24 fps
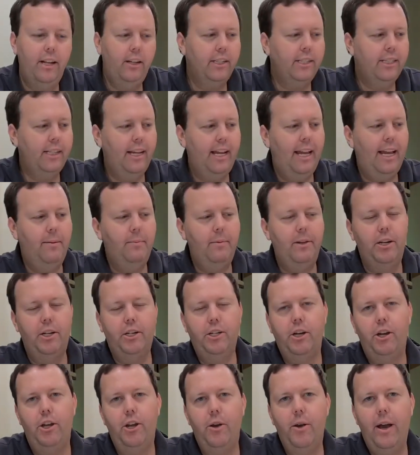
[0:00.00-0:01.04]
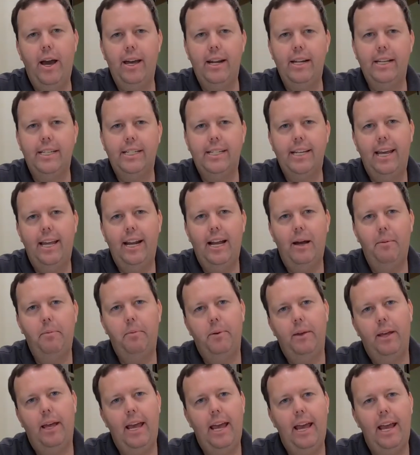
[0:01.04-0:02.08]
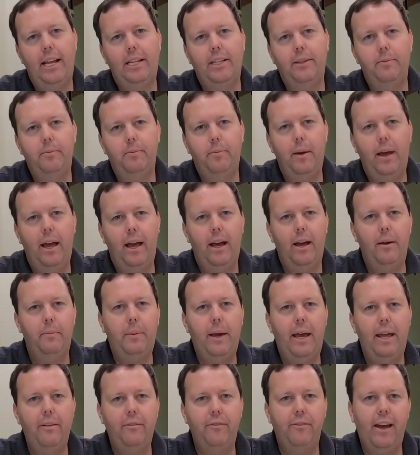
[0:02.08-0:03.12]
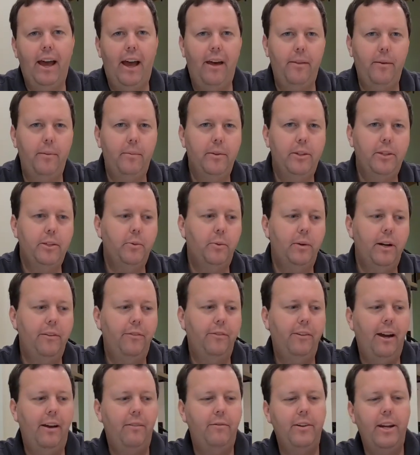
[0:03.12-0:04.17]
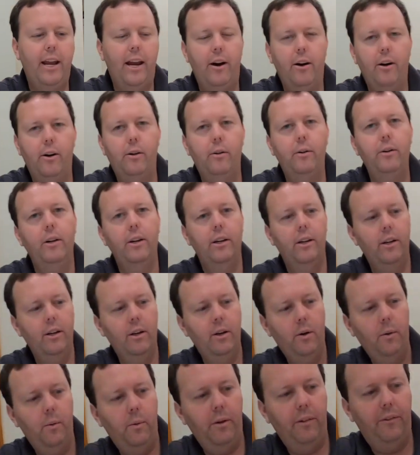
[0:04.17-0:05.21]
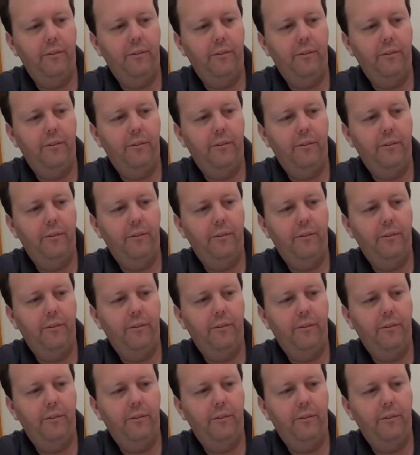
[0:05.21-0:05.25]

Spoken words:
Today I'm going to show you how to set up a Penn Fathom 25 narrow with